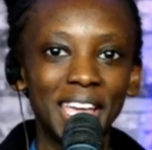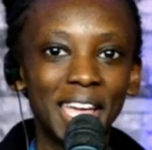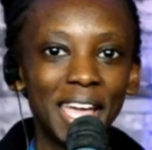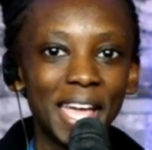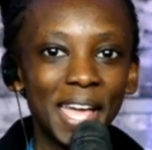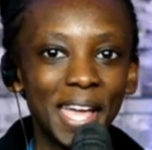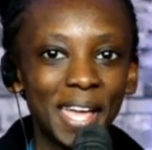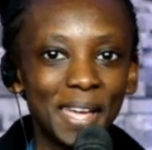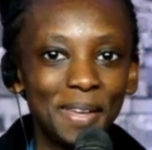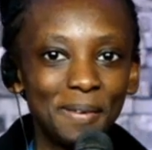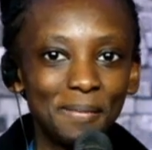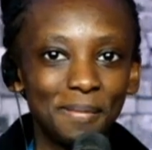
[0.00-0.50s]

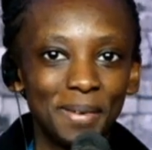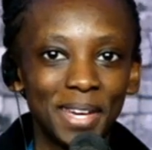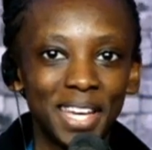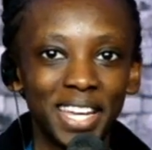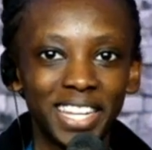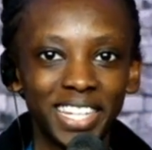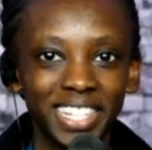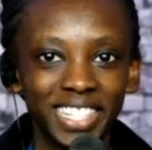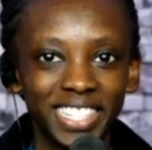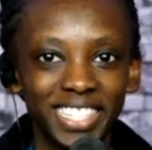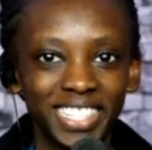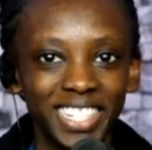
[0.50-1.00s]
Amen.
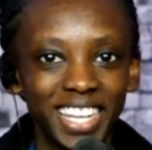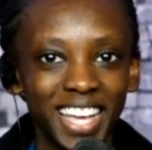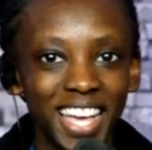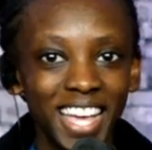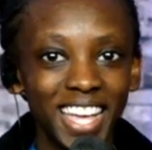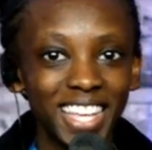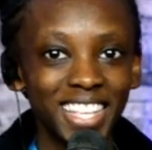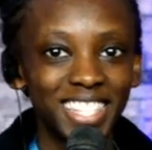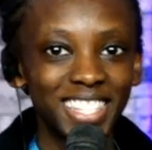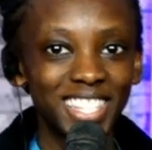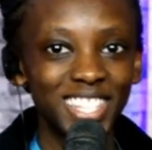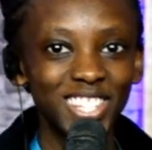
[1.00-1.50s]

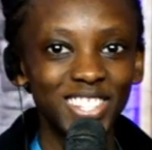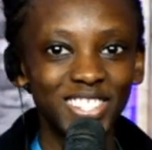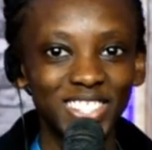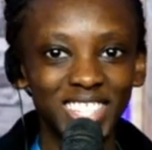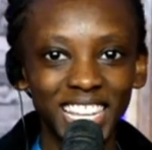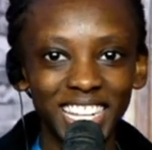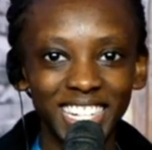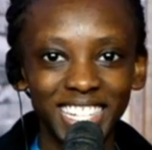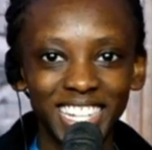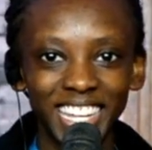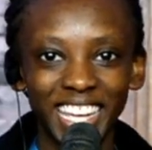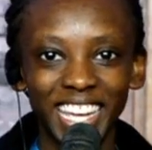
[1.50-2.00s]
See you
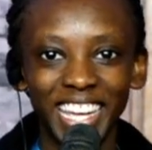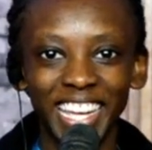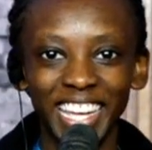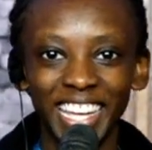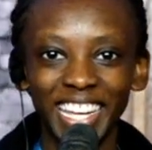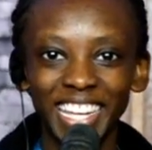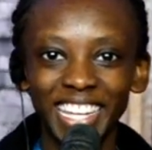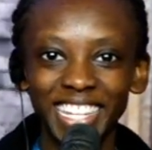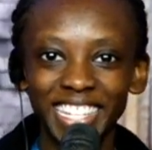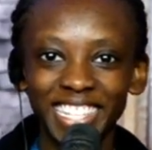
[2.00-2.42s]
Sunday.